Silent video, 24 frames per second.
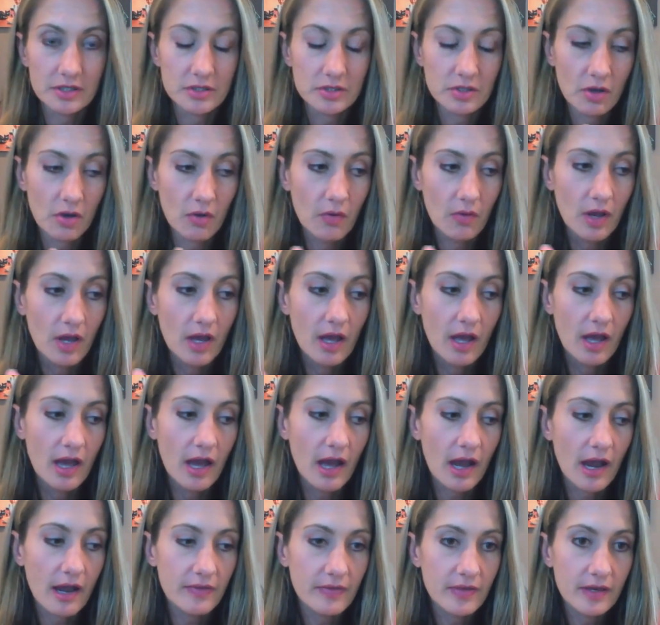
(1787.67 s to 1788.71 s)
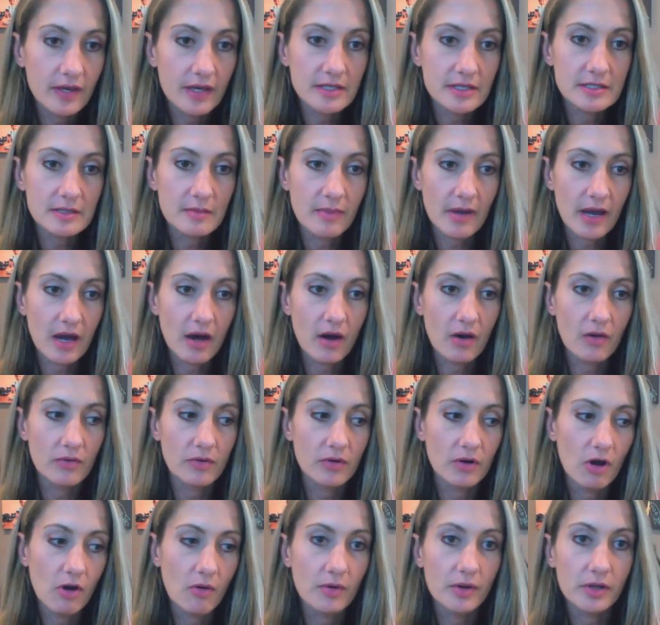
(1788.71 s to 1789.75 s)
So I think it's about
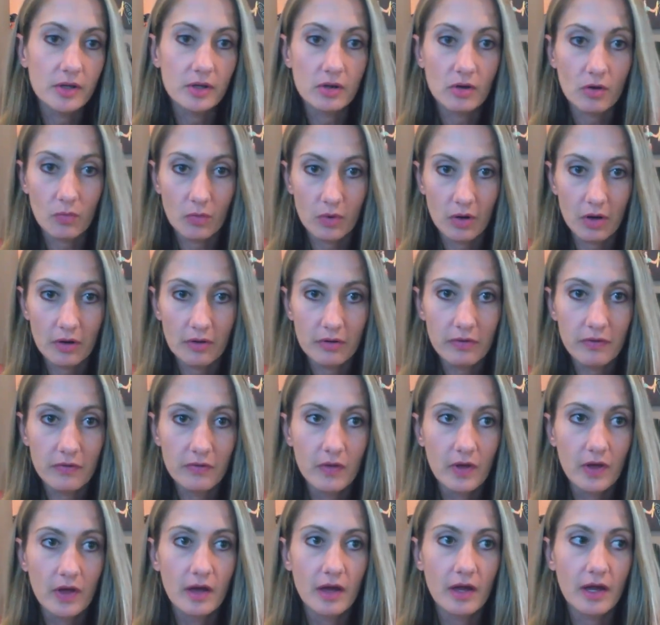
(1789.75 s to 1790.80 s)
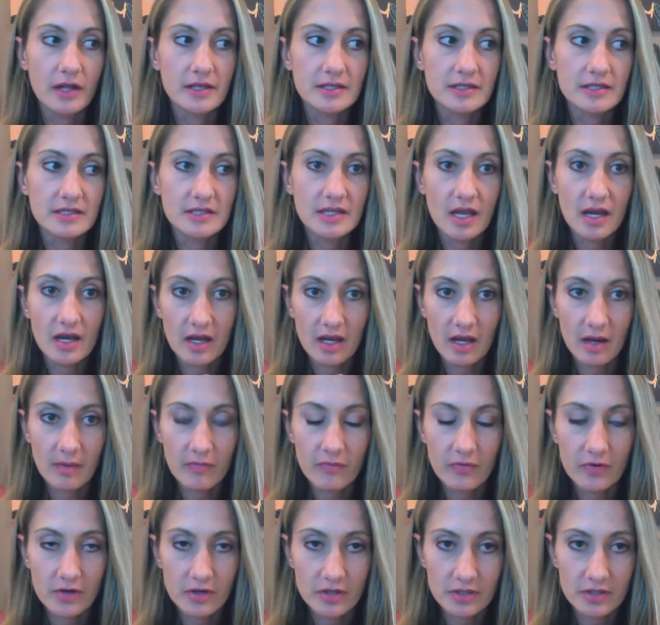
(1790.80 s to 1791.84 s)
knowing your worth and standing up
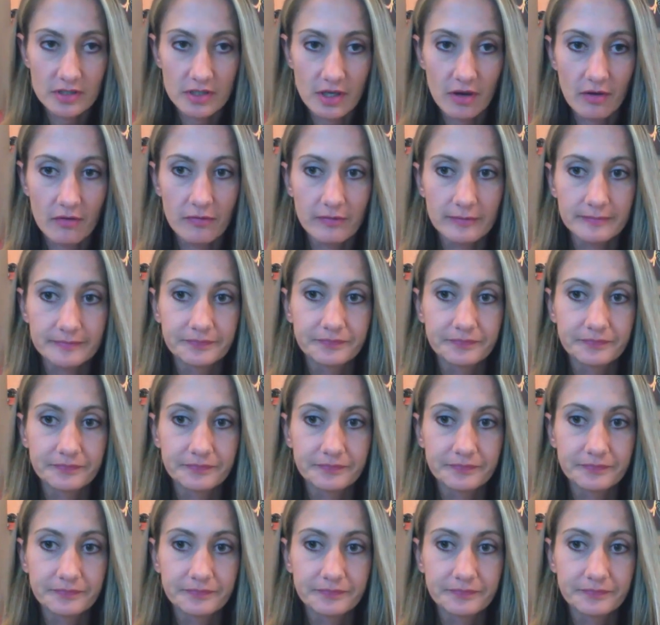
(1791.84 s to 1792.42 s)
for yourself.